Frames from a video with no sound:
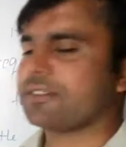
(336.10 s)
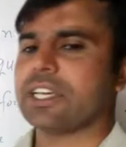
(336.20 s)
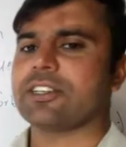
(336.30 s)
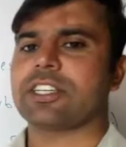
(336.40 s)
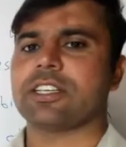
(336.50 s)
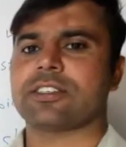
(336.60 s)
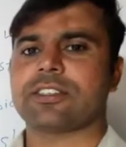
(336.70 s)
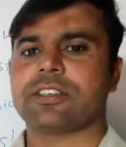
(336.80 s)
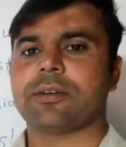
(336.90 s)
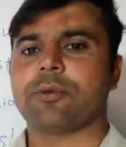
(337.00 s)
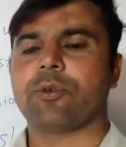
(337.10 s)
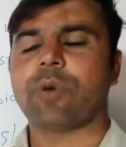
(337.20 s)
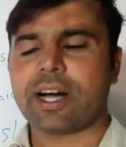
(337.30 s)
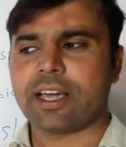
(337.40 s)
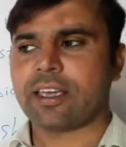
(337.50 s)
sentence.
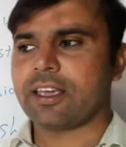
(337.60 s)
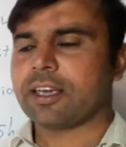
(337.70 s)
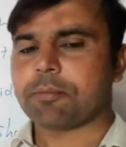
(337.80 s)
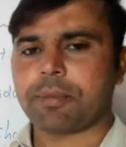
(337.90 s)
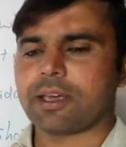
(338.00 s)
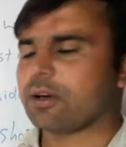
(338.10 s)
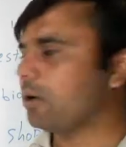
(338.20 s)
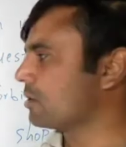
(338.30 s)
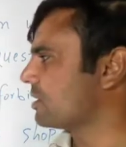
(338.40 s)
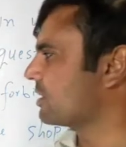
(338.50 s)
Why? Because the